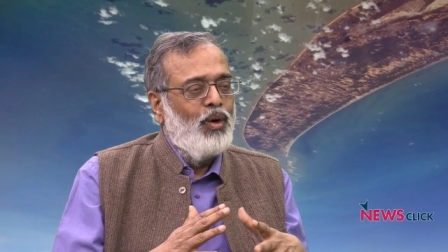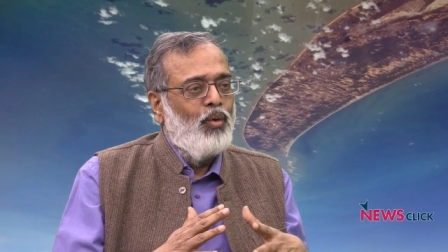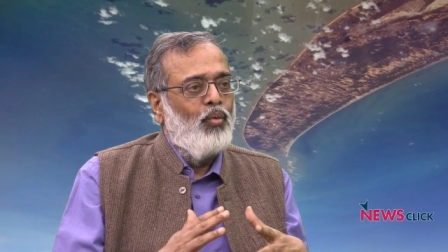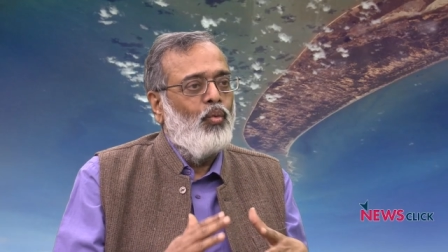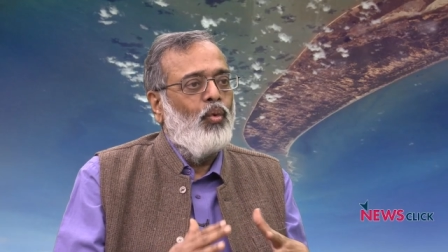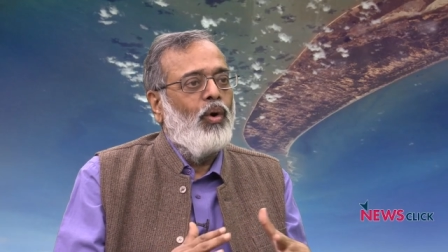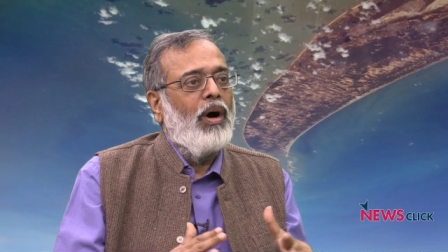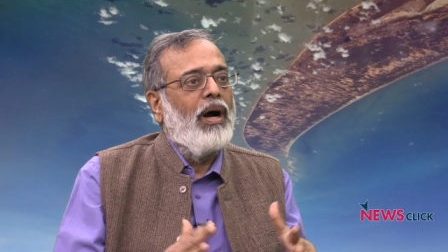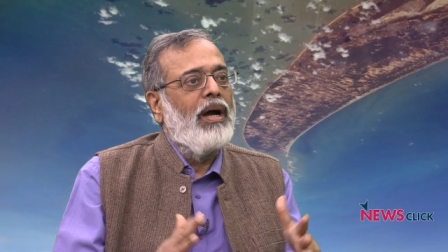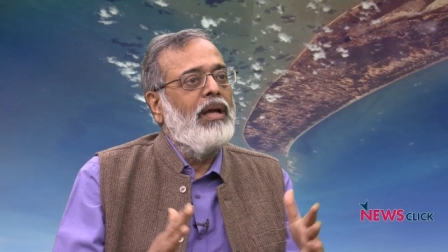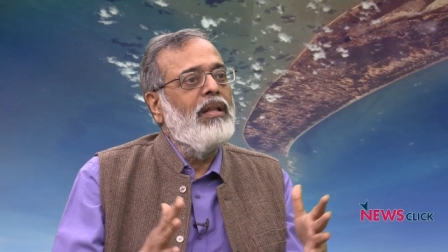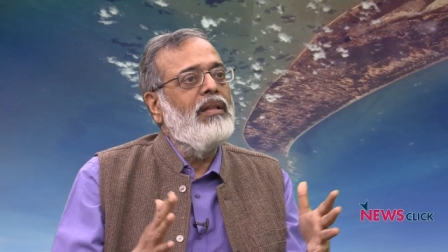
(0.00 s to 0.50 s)

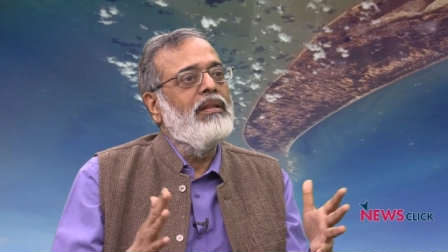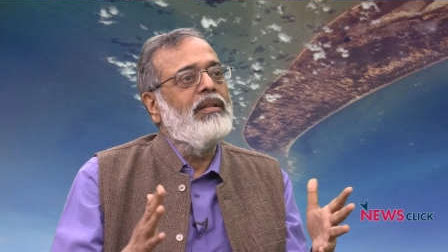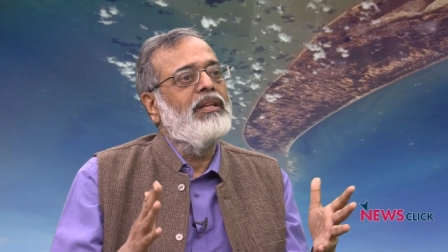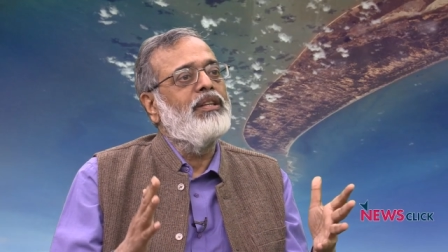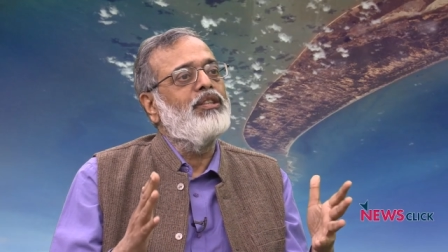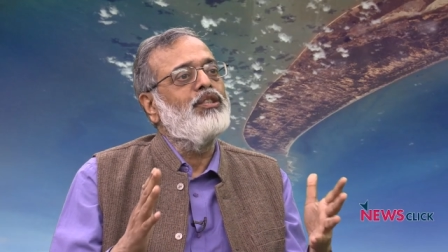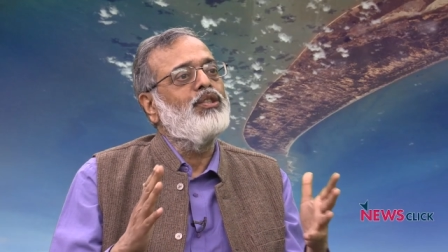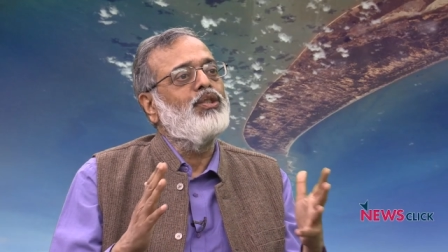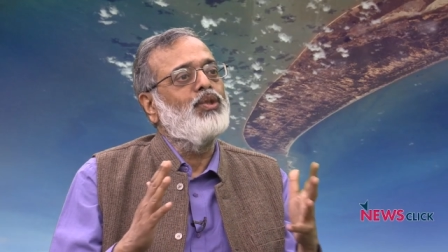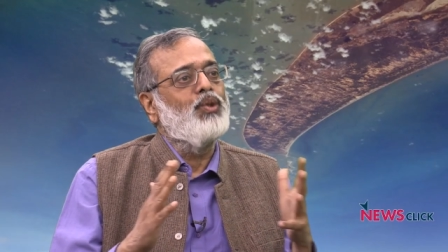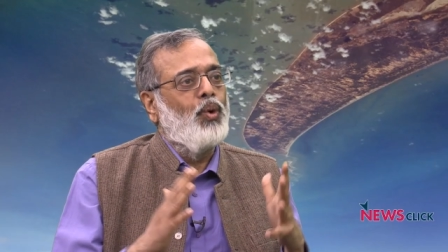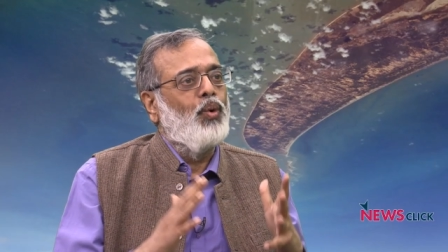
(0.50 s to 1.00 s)
while the
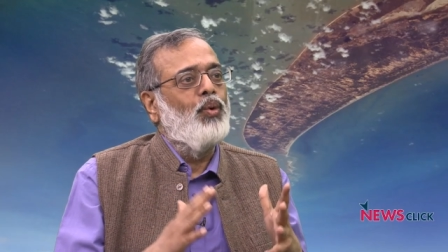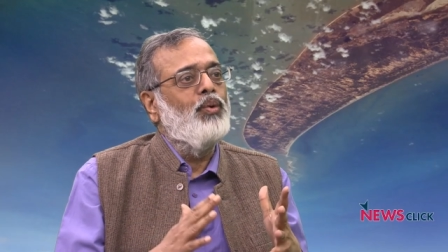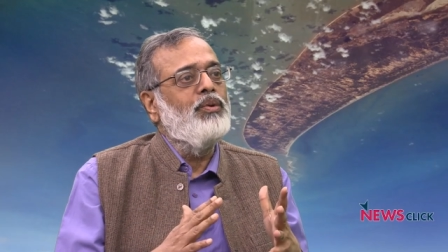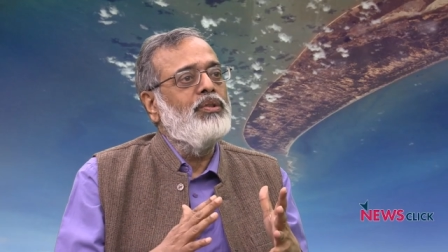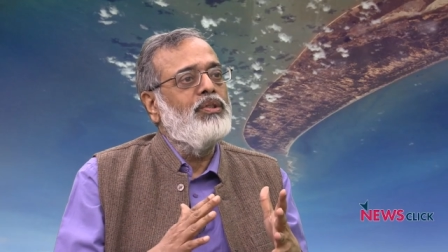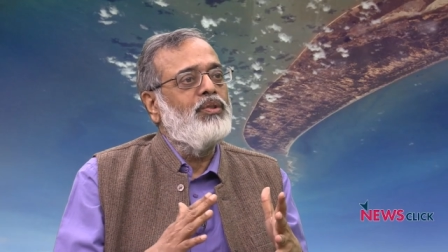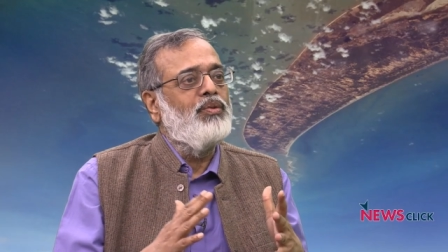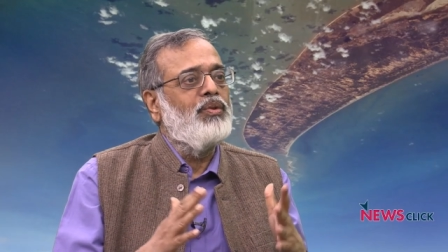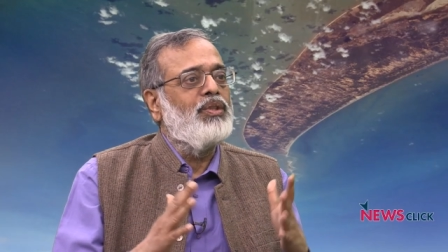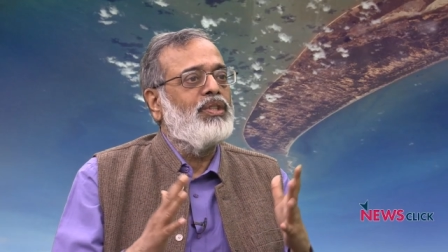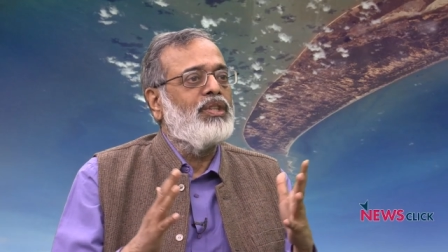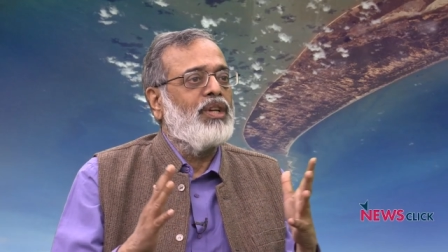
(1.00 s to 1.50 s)

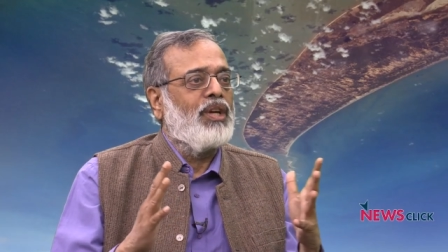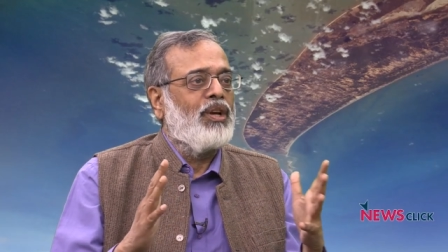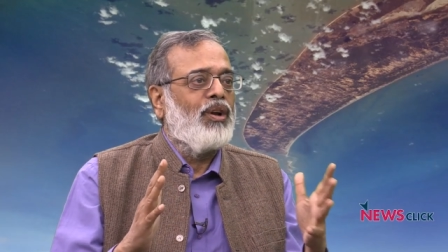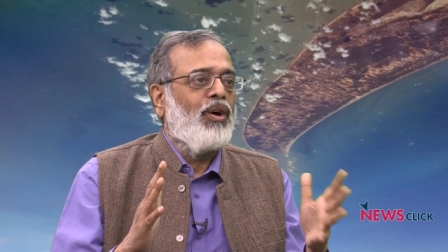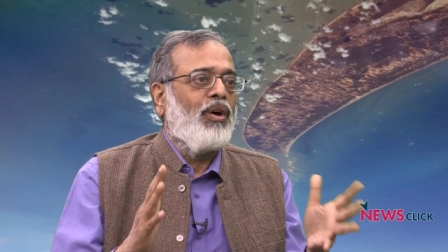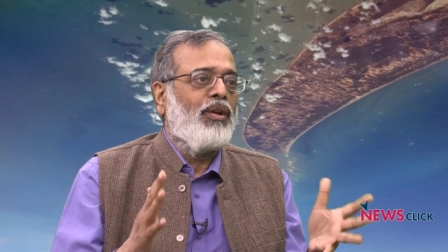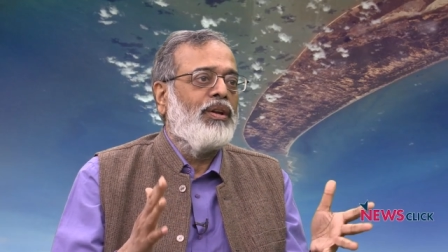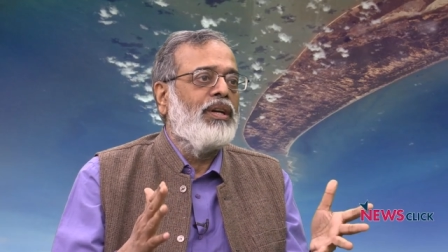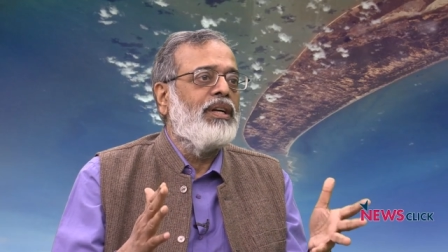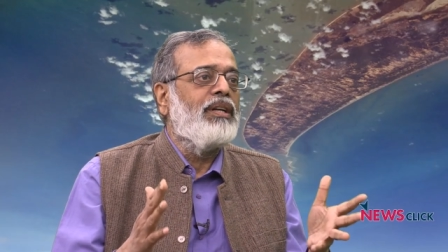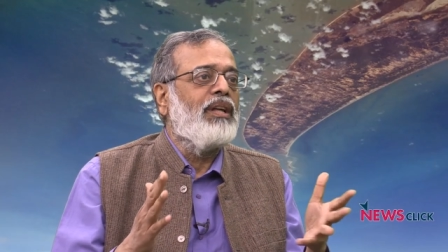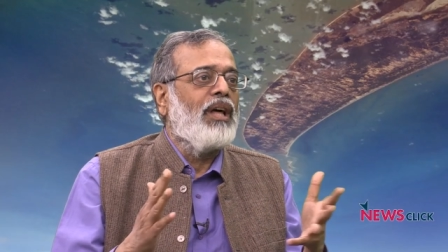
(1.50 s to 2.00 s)
stones which are
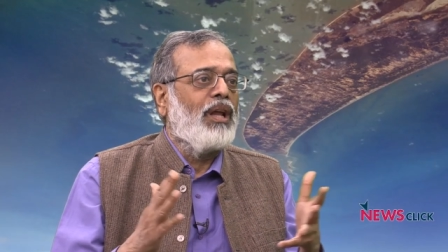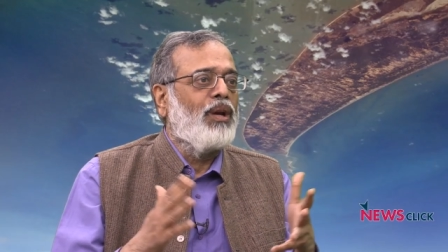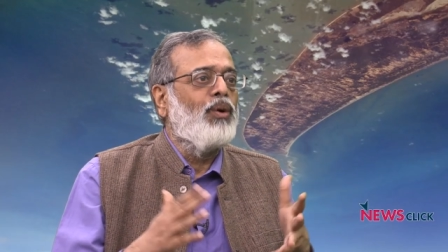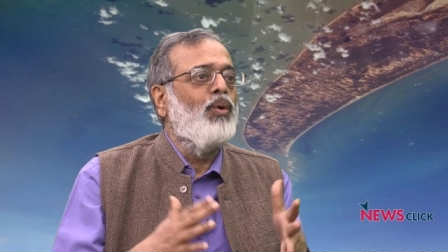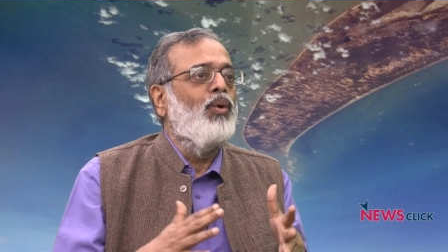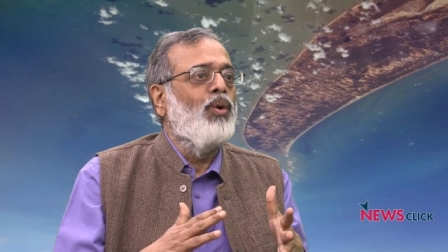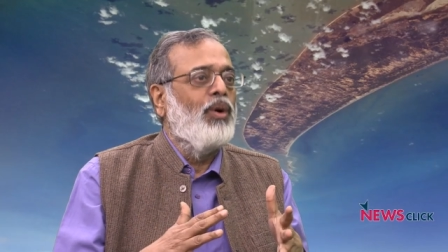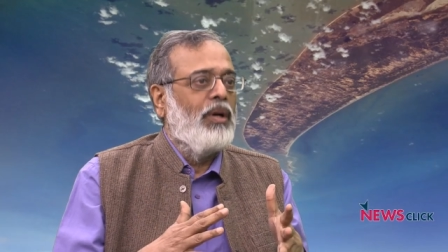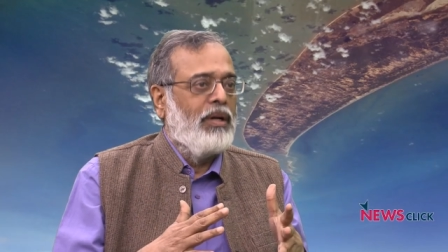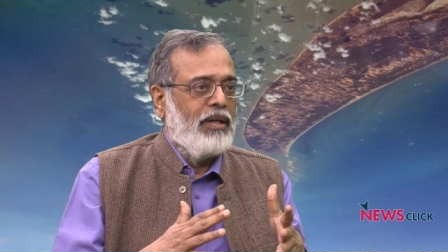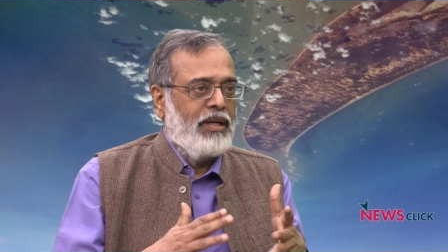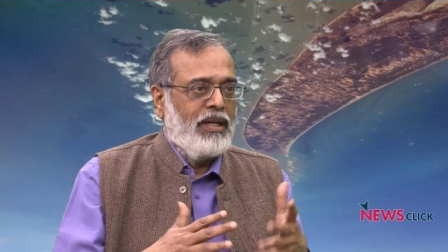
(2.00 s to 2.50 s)
on it are
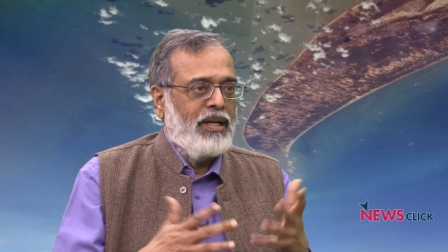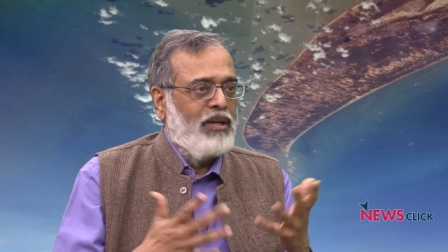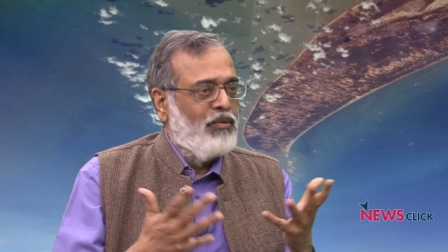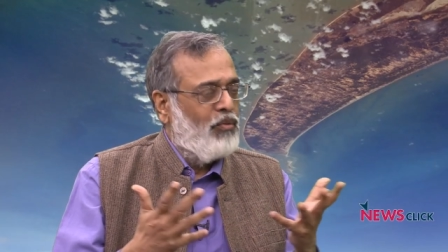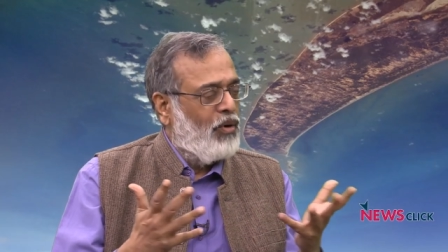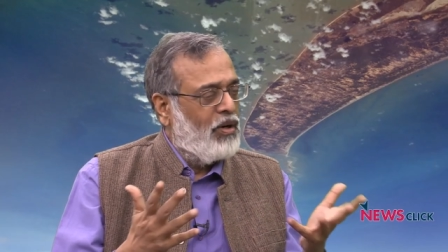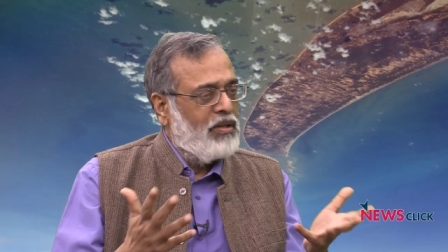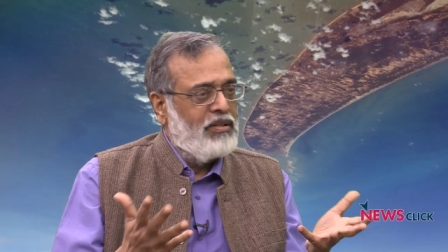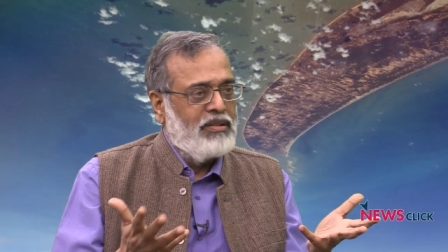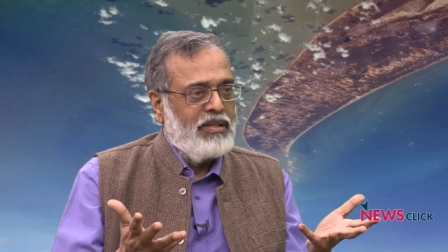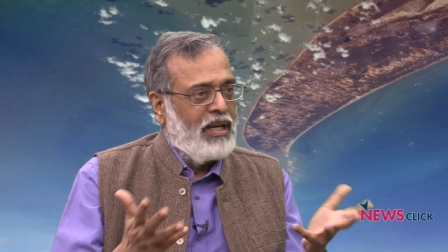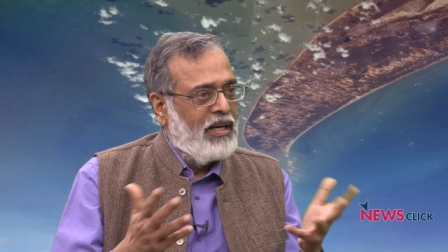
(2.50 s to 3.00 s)
older. And
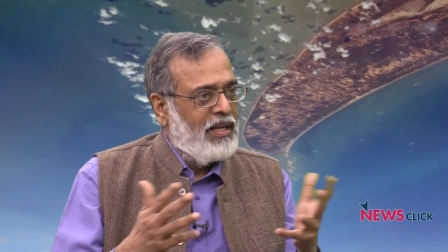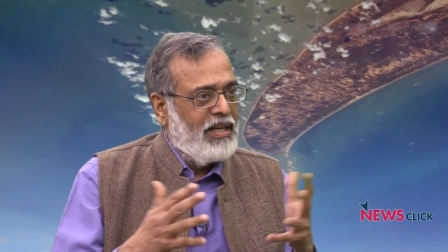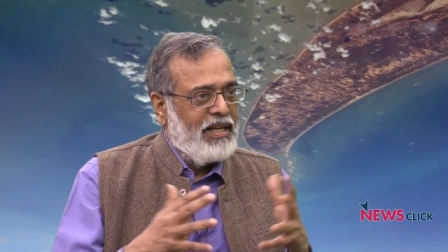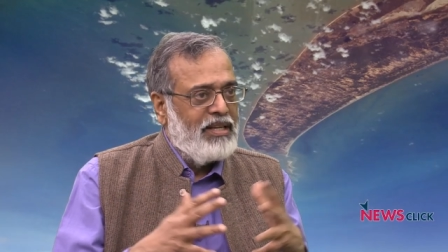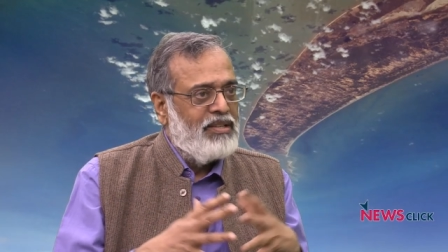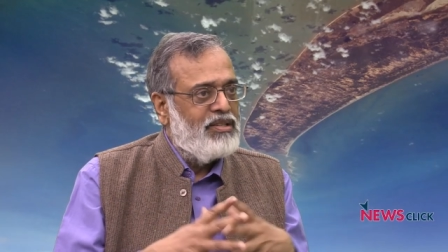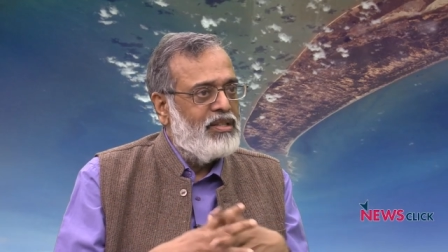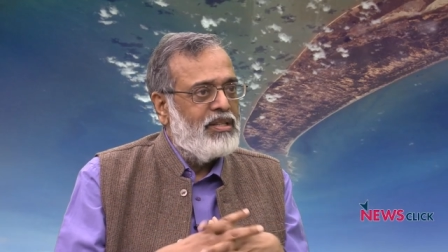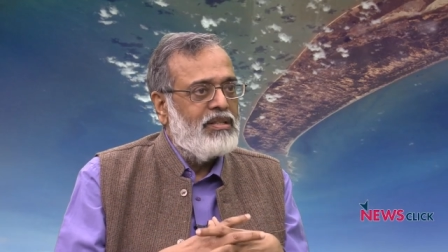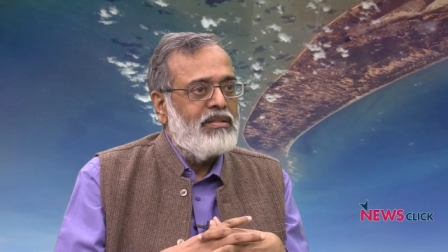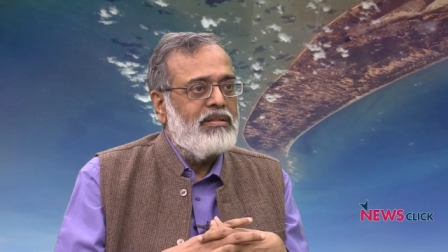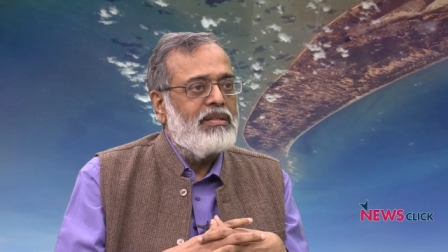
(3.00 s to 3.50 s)
what's our
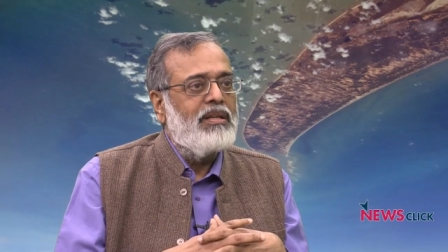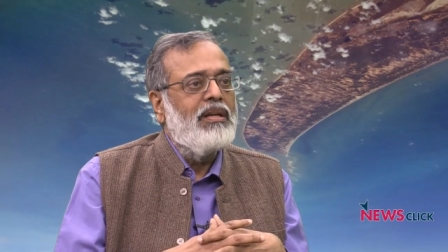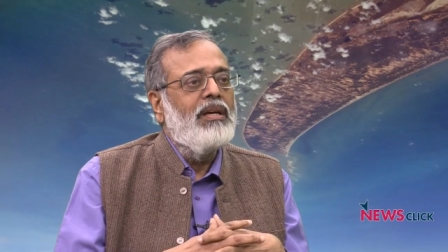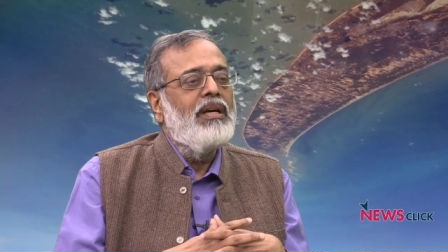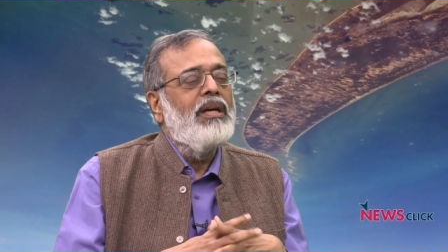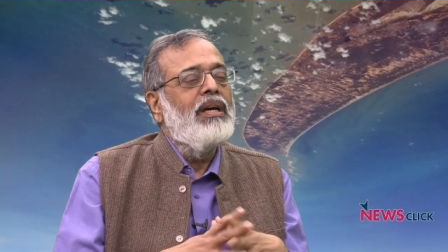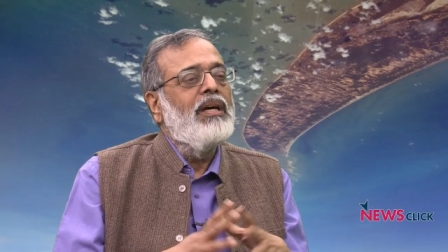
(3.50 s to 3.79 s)
ages?